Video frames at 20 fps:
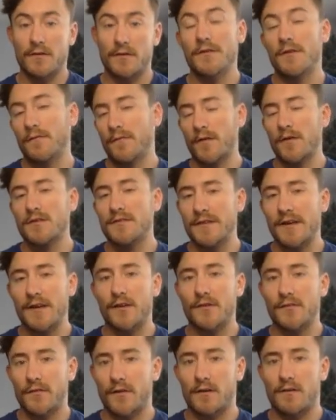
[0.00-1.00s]
And your first
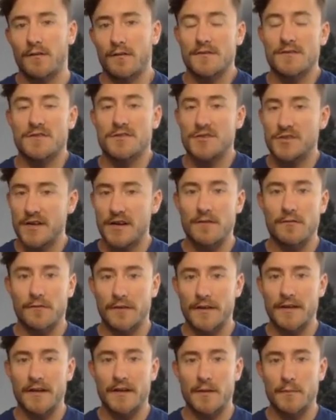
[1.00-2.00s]
sales funnel is
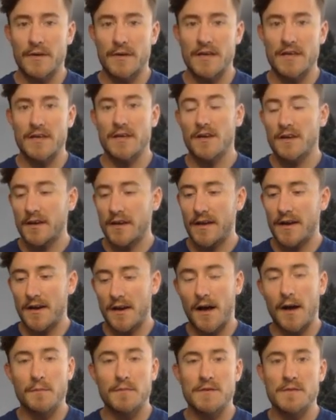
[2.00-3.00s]
generally going to be an
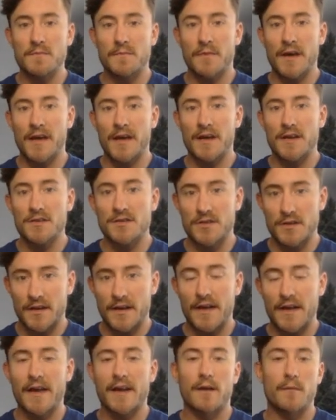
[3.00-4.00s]
opt-in page
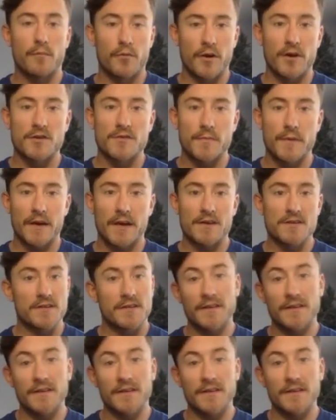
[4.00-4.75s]
and a bridge page.